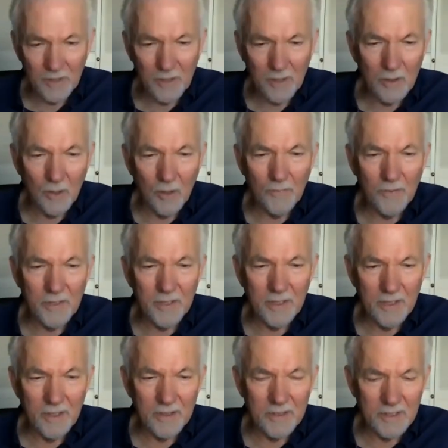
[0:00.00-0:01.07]
And, you know, over the
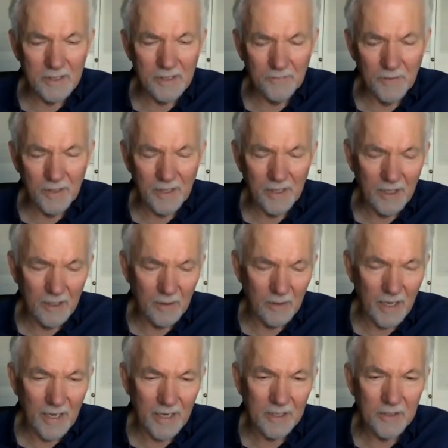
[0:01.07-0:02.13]
years, it's funny
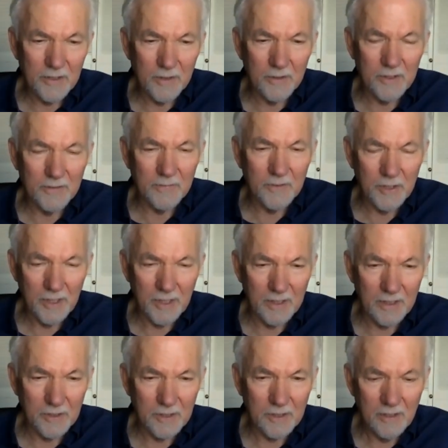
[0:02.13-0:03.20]
how attitudes have
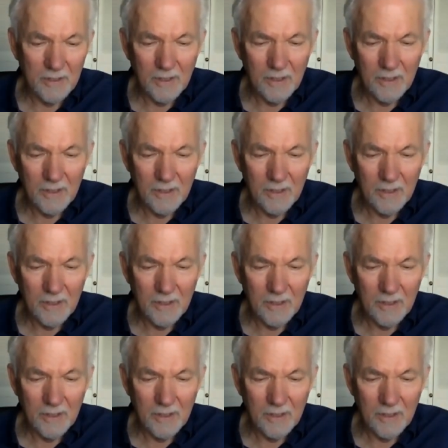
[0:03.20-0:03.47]
changed.